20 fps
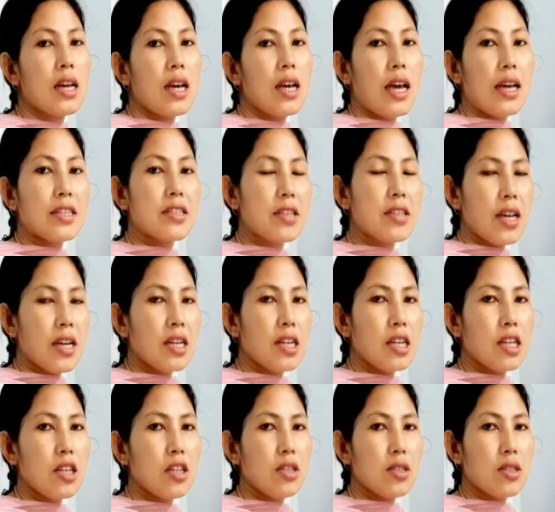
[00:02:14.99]

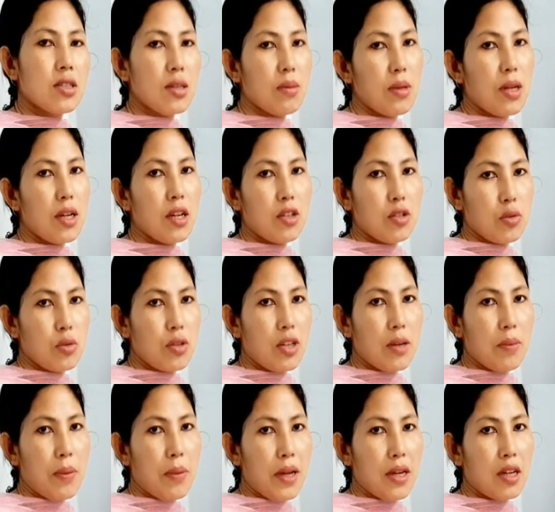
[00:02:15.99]
exactly similar to
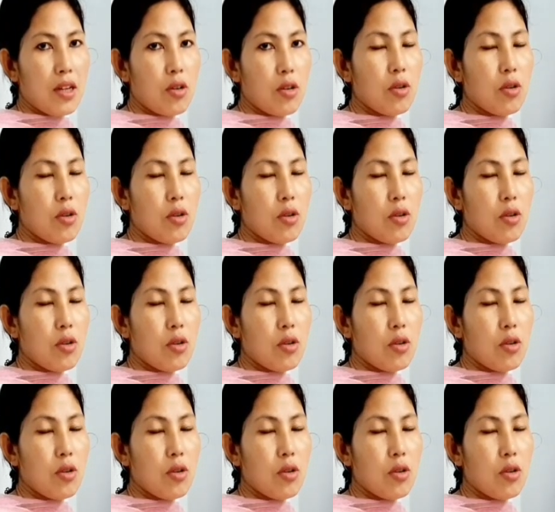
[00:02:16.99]
their parent,